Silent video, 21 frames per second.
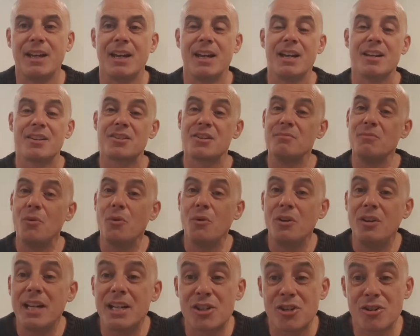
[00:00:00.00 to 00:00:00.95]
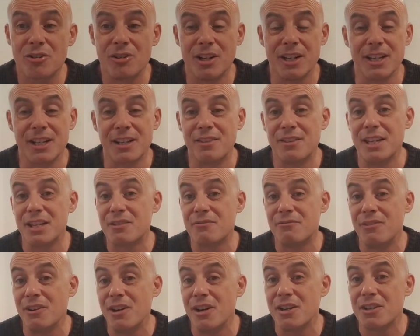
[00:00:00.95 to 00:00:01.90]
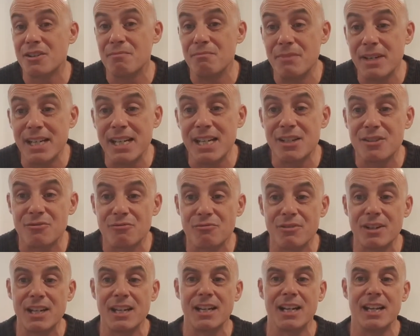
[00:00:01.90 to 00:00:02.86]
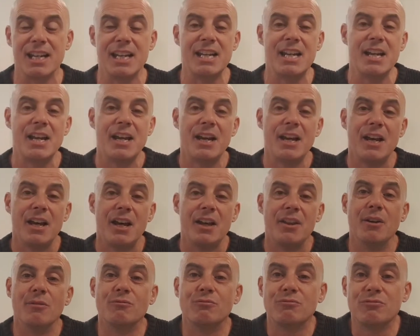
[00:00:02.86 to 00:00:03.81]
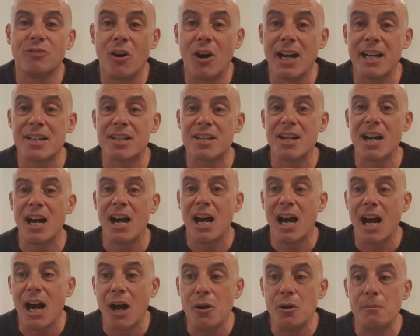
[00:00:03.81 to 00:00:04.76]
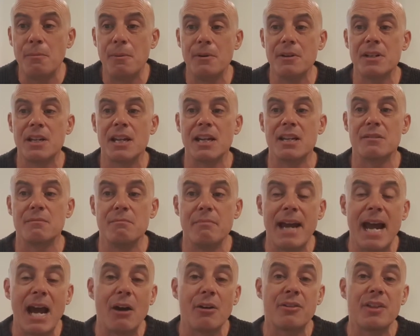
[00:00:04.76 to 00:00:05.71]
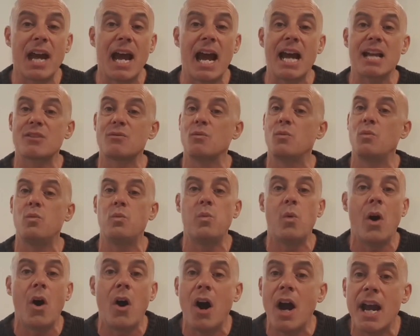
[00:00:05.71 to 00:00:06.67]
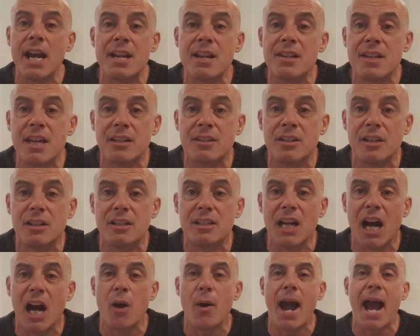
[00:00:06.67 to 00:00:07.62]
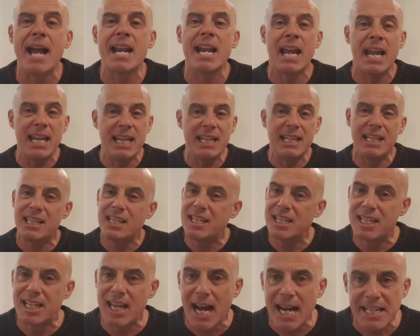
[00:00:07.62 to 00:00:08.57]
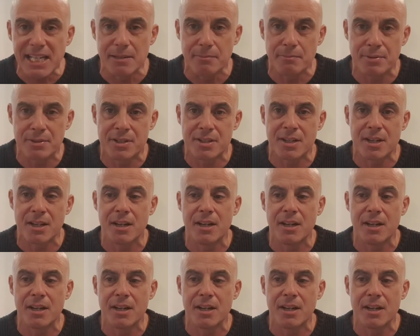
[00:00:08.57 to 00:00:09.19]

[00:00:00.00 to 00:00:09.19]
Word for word: So, more literally, this verse means really the writer opened his mouth as wide as it could go and he gaped,